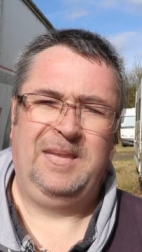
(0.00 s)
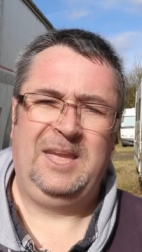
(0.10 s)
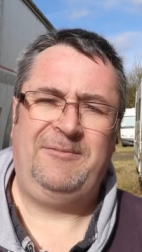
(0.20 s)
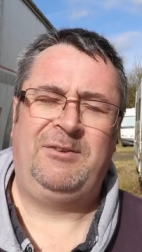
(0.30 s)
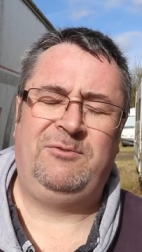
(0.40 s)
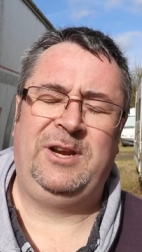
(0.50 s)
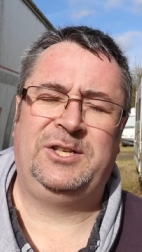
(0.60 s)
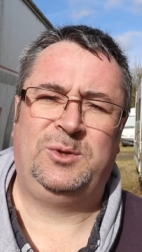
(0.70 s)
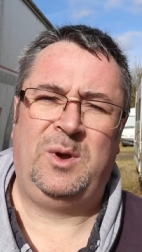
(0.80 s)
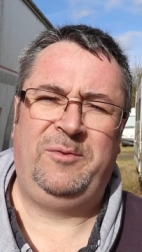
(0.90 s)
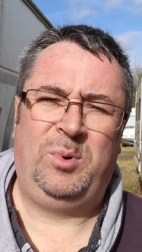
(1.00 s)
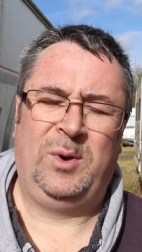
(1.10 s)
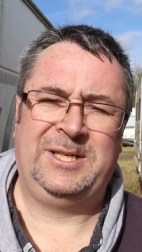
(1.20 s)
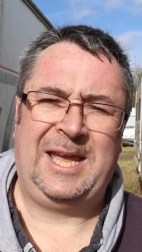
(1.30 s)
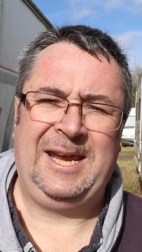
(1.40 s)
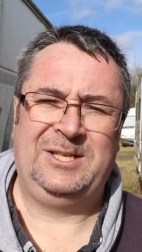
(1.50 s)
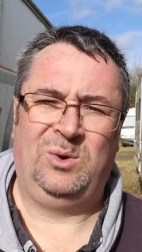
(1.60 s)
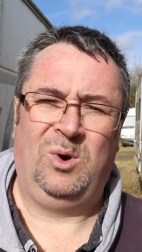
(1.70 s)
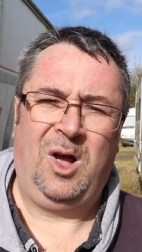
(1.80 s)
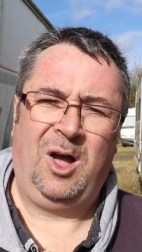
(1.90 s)
If it reads 12.8
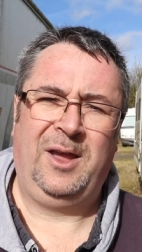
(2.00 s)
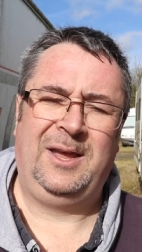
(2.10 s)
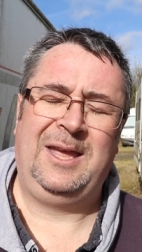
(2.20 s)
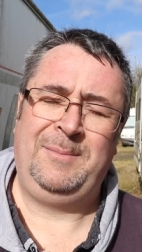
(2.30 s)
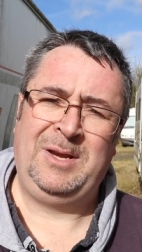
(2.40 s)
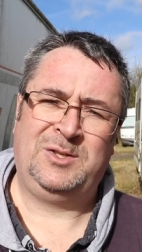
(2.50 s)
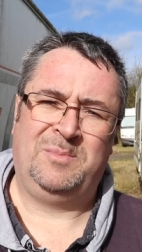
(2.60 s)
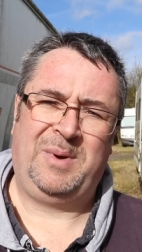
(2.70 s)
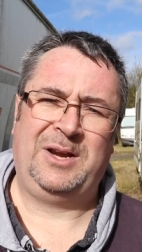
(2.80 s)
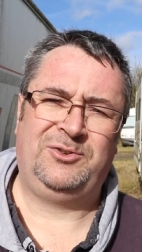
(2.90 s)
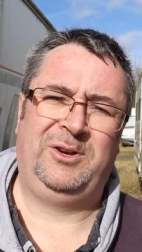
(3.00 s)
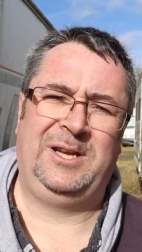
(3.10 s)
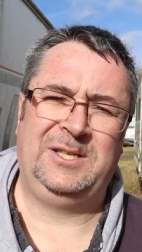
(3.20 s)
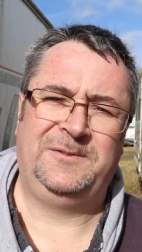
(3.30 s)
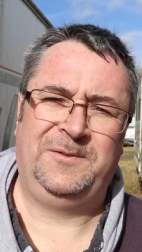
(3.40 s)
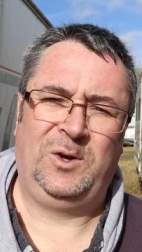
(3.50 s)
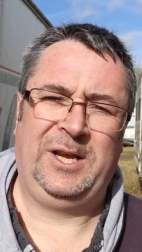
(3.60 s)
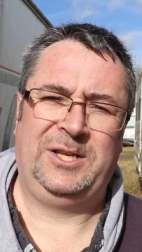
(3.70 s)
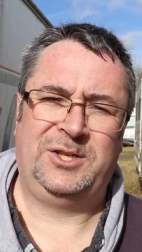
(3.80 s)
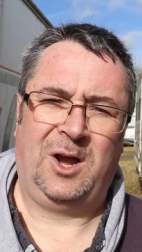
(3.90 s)
or higher, it means your battery is
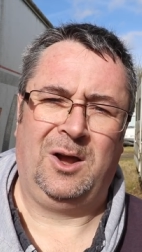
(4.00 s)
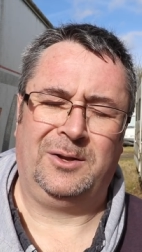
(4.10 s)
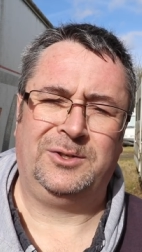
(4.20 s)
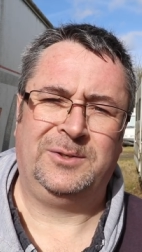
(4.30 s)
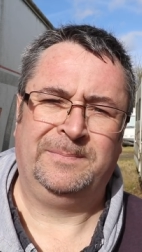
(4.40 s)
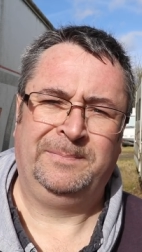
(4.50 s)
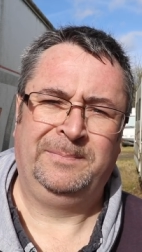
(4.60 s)
fully charged.